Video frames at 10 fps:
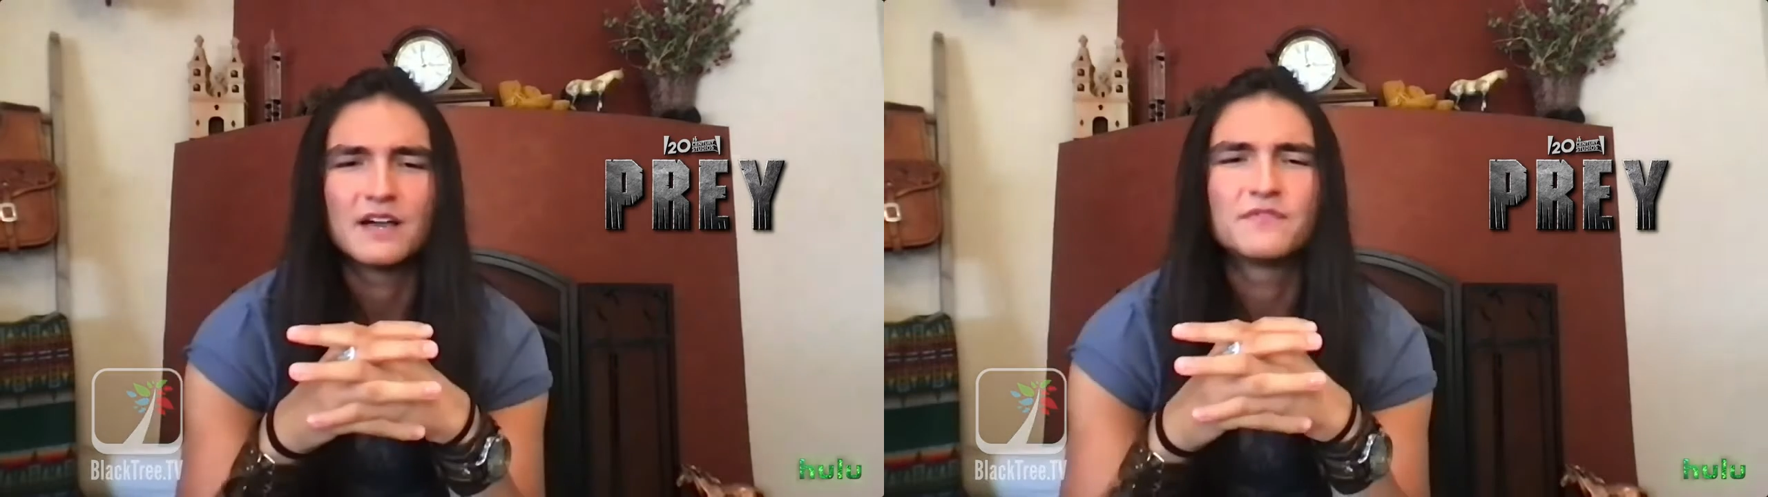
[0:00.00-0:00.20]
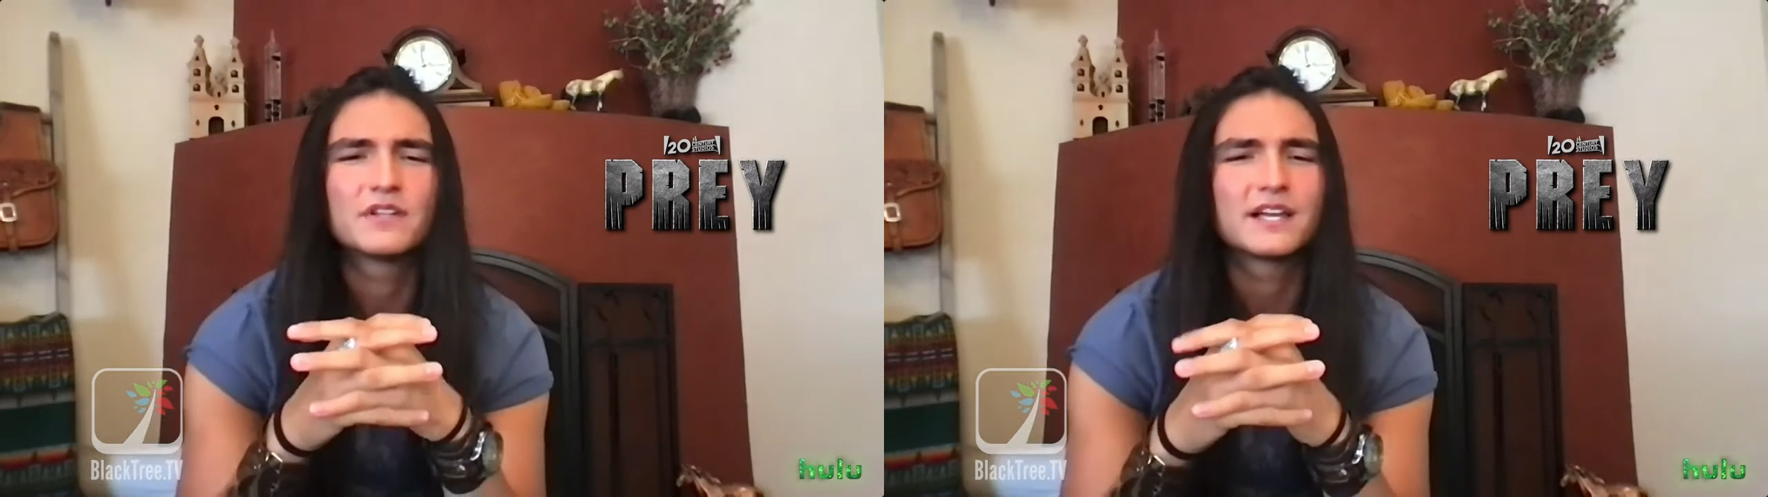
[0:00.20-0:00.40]

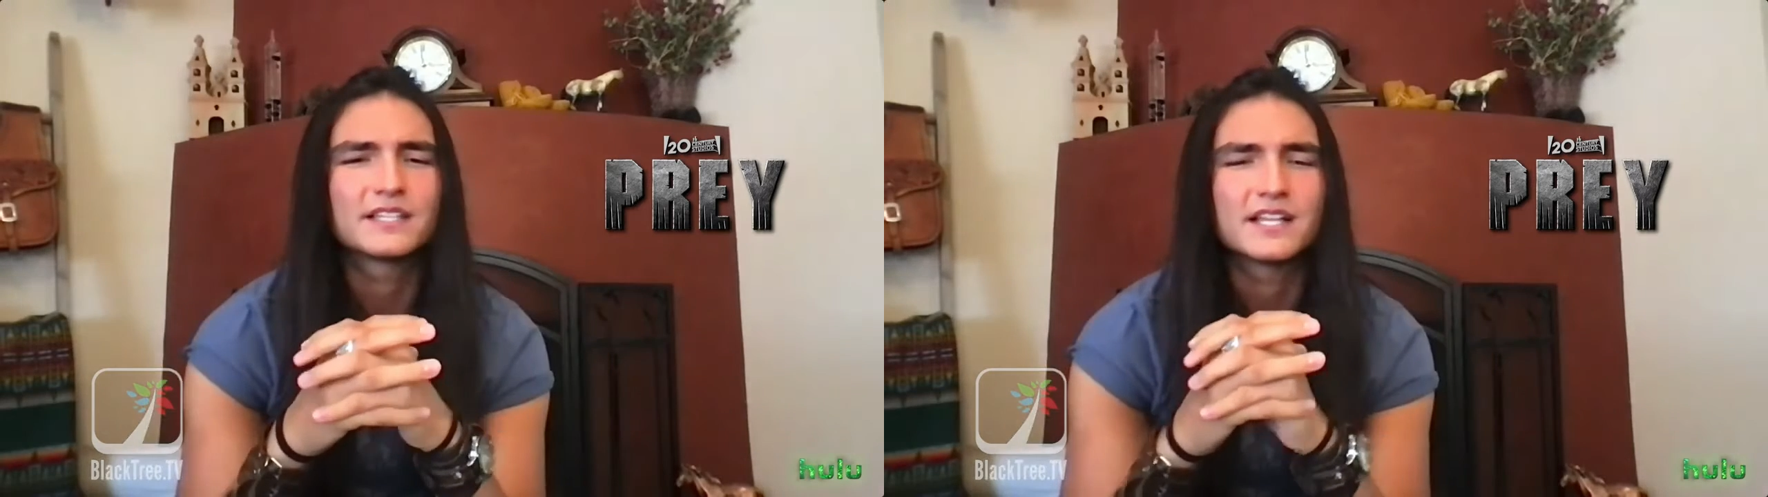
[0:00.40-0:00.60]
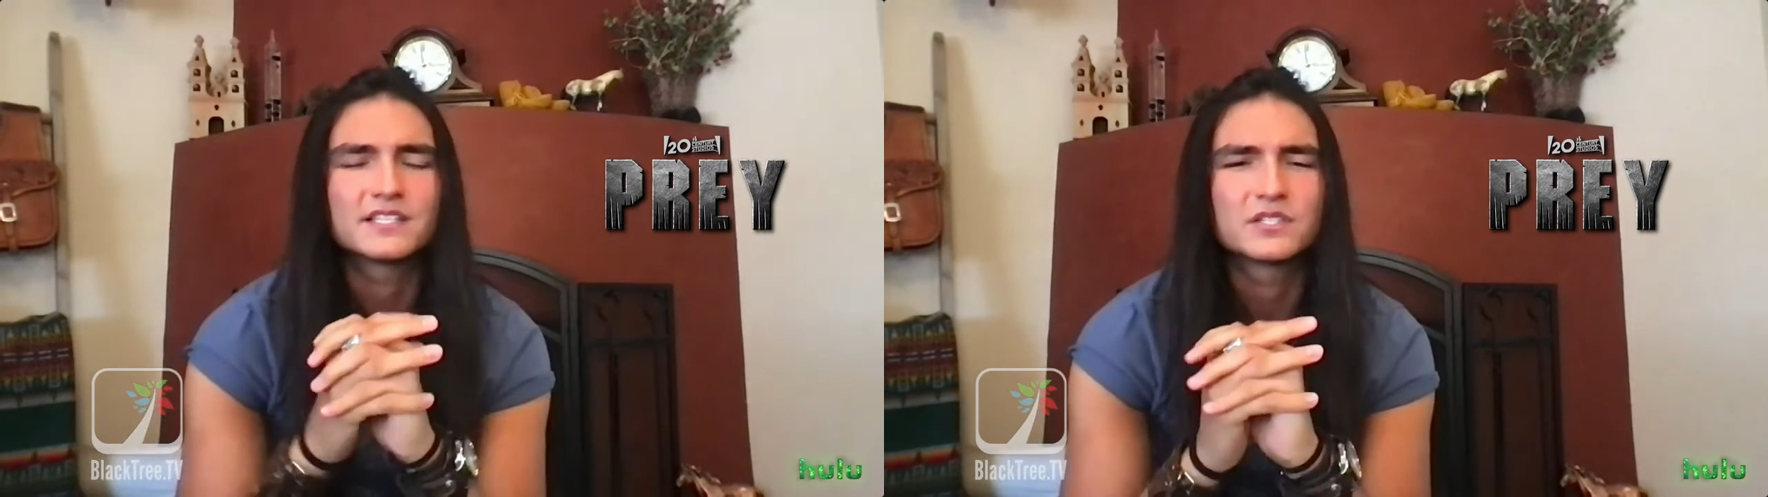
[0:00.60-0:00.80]
I feel like
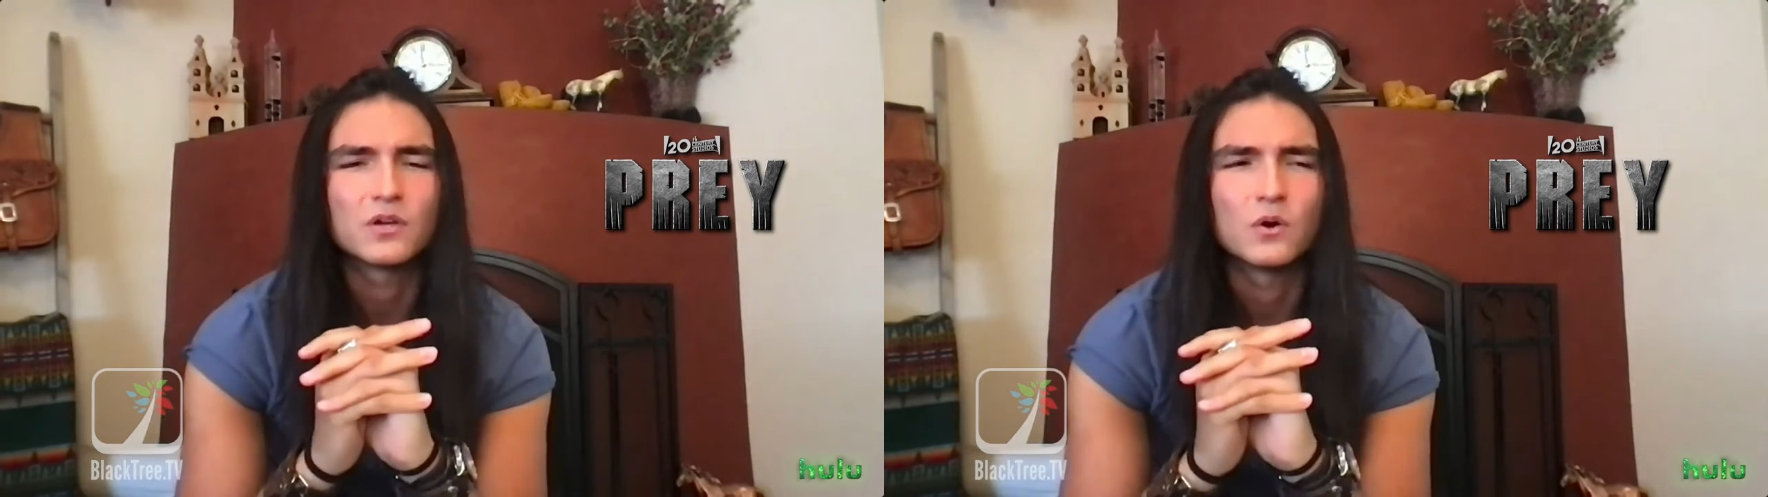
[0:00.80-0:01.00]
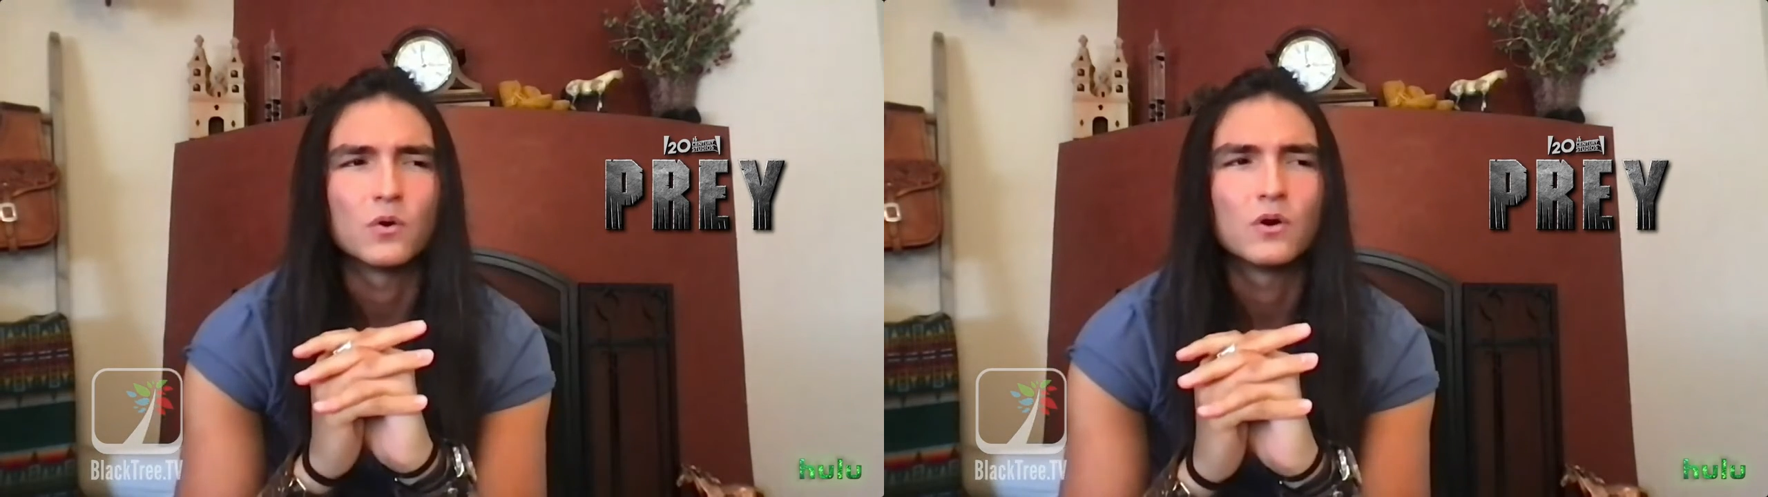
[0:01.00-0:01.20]
that's
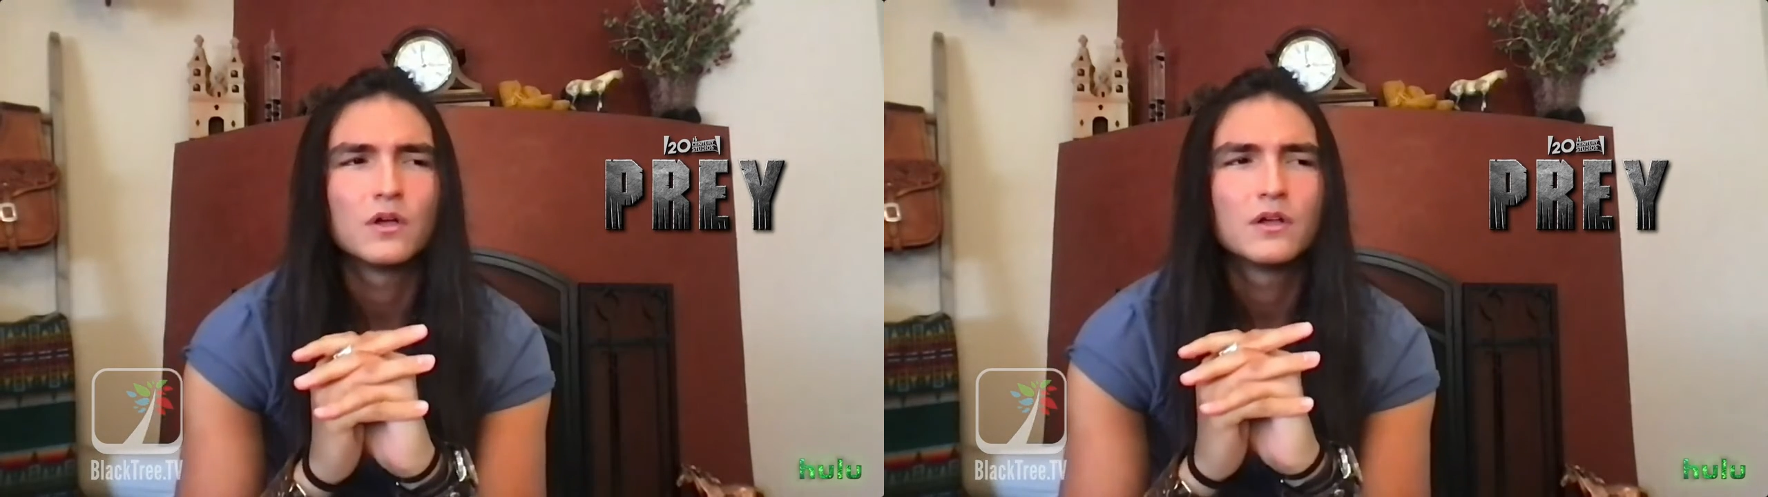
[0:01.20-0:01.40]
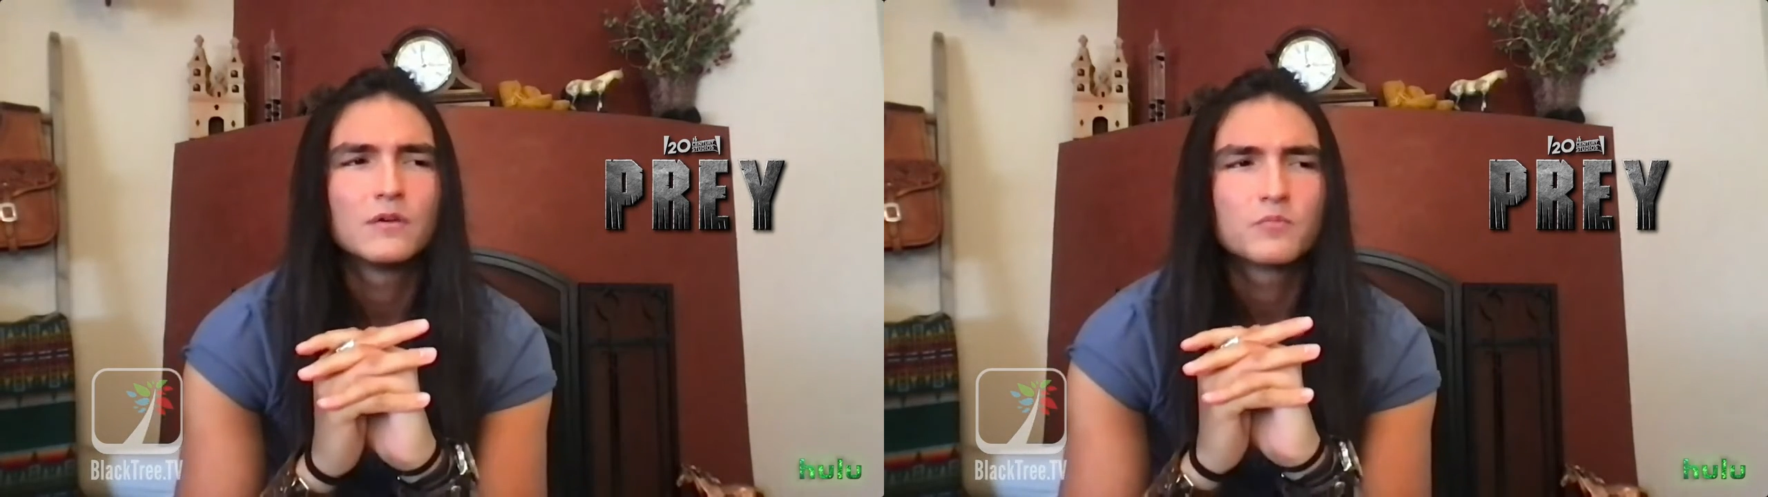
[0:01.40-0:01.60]
so
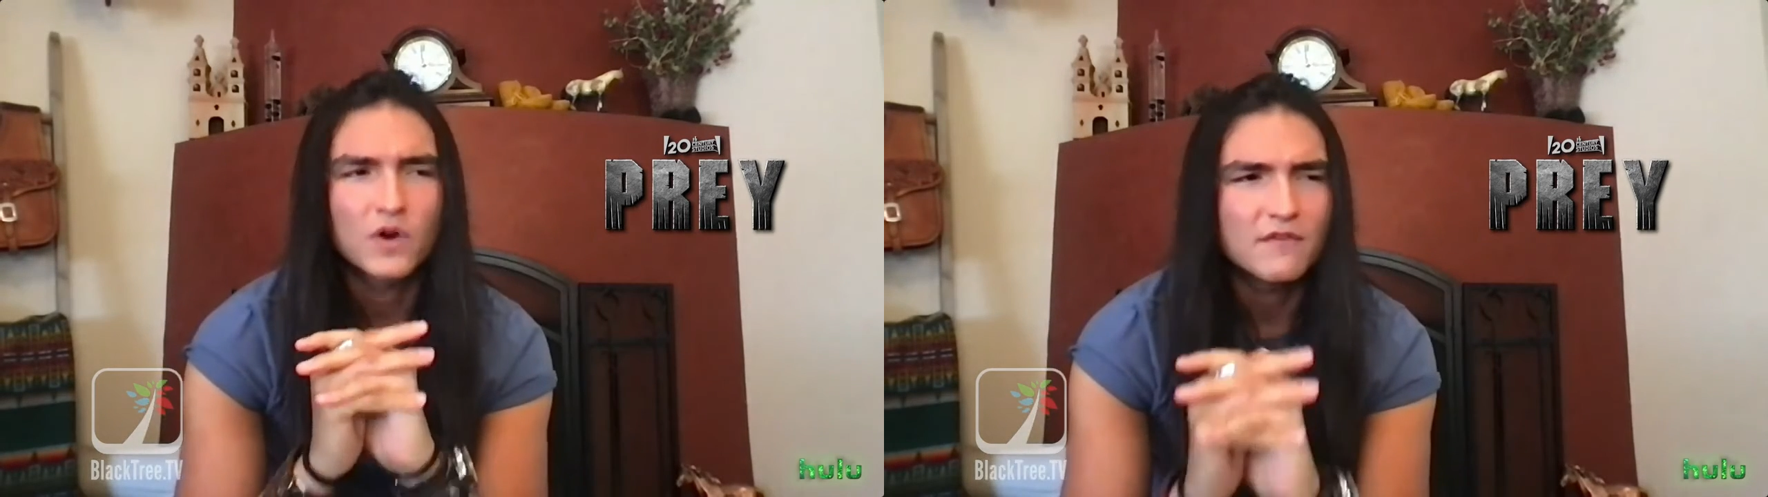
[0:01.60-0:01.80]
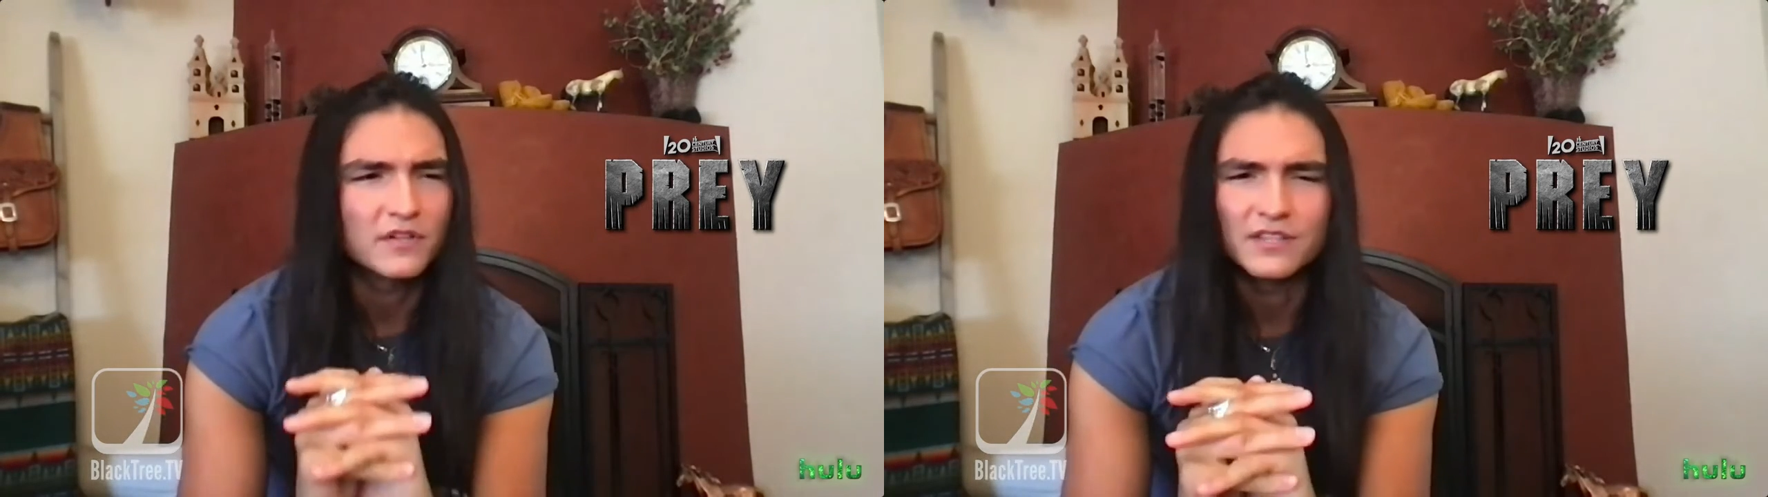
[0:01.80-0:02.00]

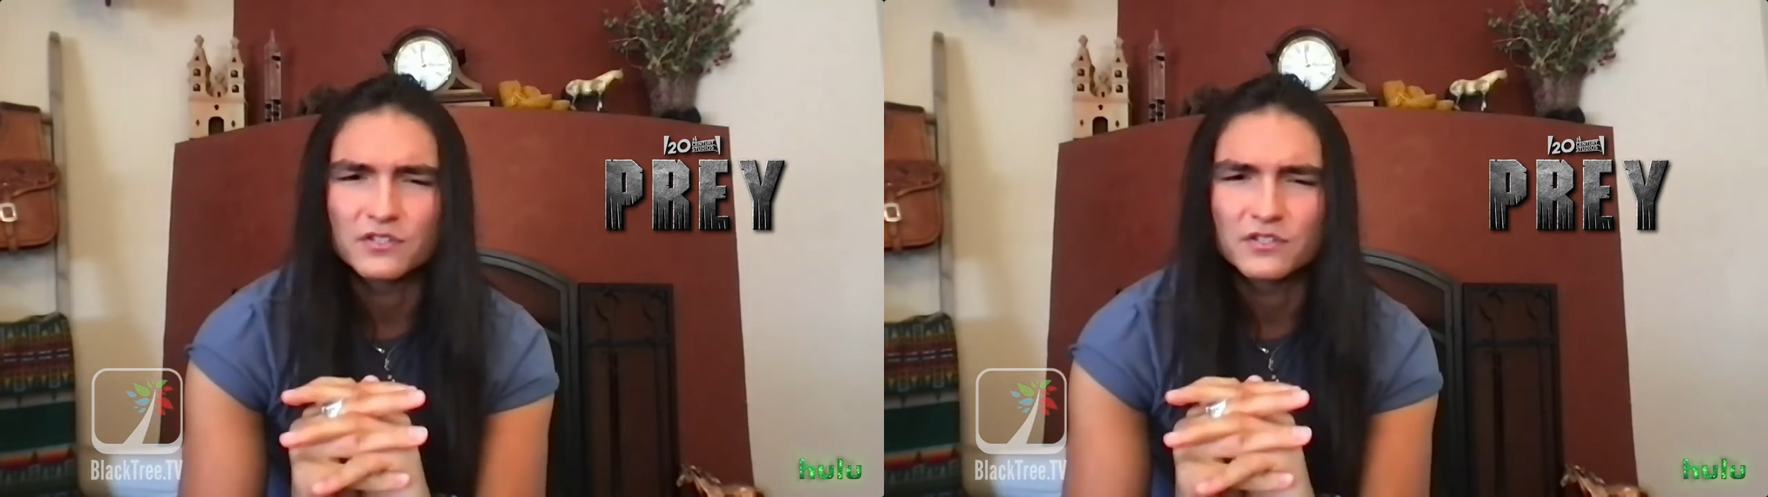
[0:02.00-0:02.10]
prevalent.